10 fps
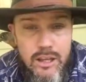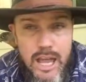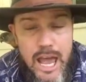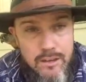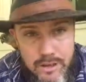
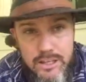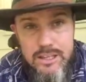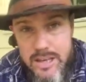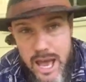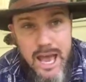
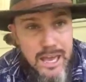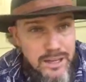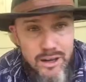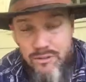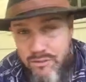having
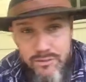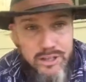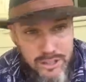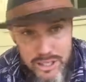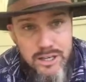nine of
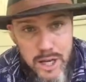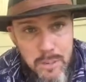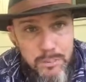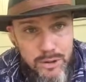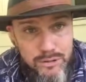the 10
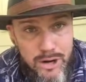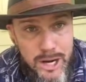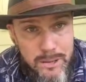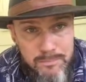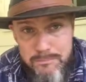numbers,
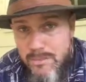right?